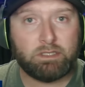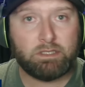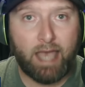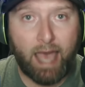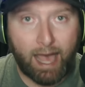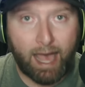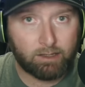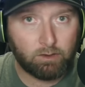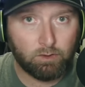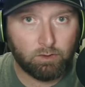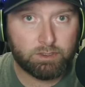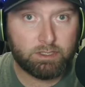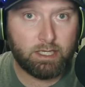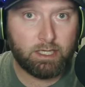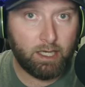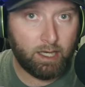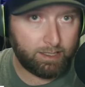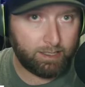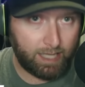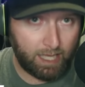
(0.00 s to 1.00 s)
tackles,
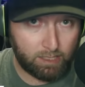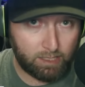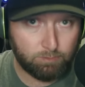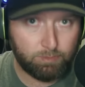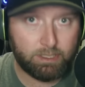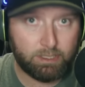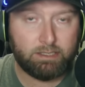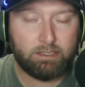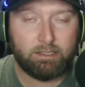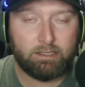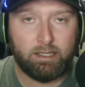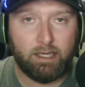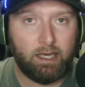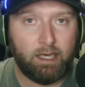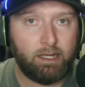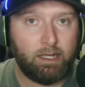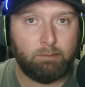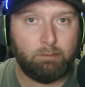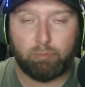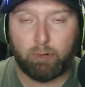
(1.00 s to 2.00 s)
uh, Caleb
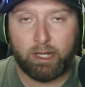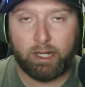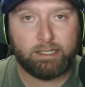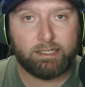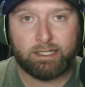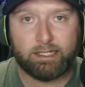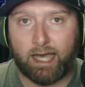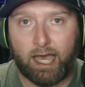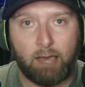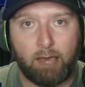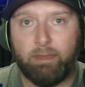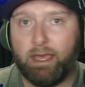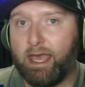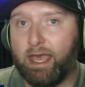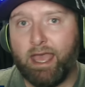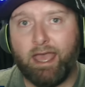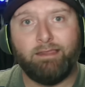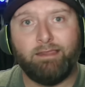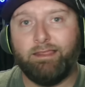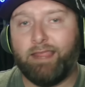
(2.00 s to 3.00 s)
Etienne and Brayden Keim,
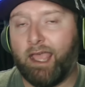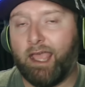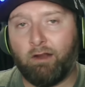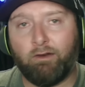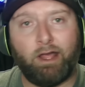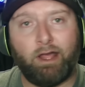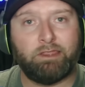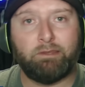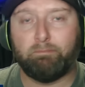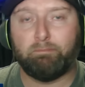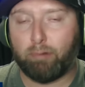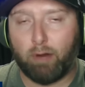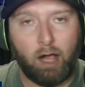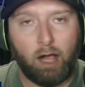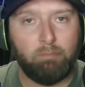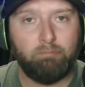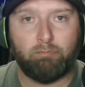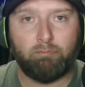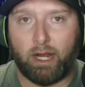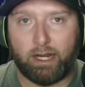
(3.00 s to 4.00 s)
they are not the
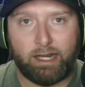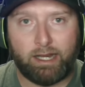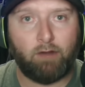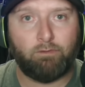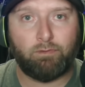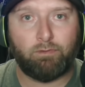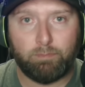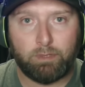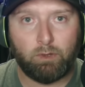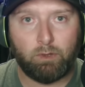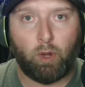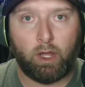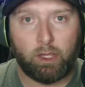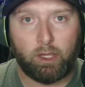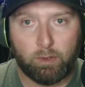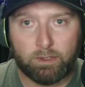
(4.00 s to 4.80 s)
problem right now for BYU.